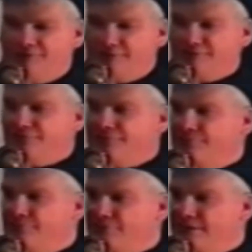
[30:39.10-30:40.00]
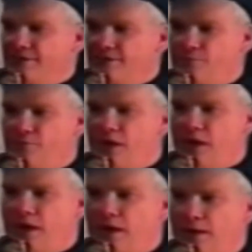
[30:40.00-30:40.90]
metal is this particular
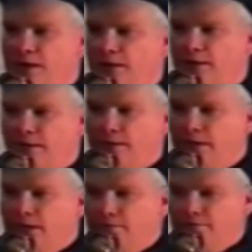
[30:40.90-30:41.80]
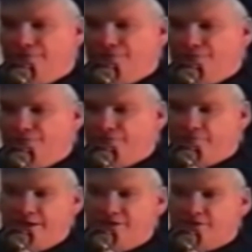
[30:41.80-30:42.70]
bar with some
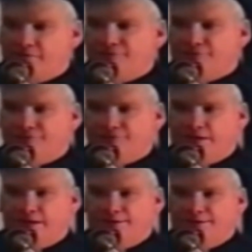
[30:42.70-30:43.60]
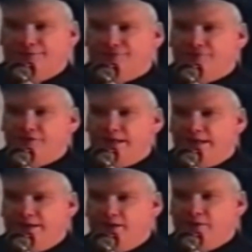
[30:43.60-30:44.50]
strange crystals on it, the
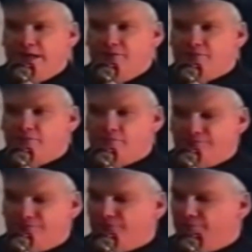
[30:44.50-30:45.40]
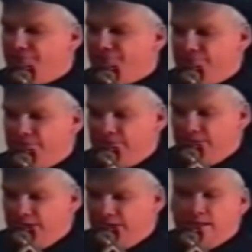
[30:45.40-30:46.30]
scalenohedral crystals
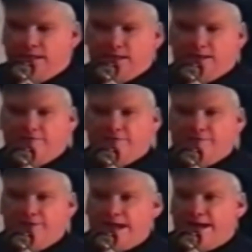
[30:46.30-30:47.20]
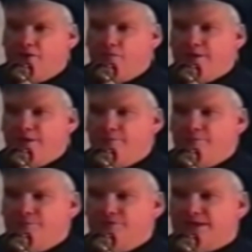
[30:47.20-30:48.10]
of
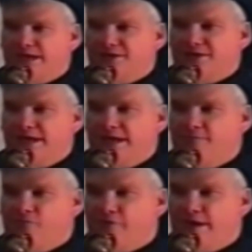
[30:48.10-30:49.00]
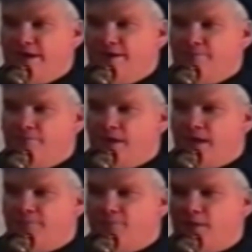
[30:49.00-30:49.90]
niobium, titanium,
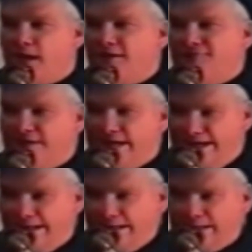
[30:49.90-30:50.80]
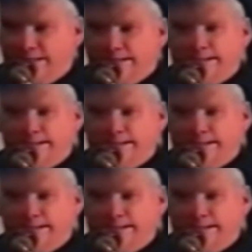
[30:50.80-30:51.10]
rhenium, copper oxide.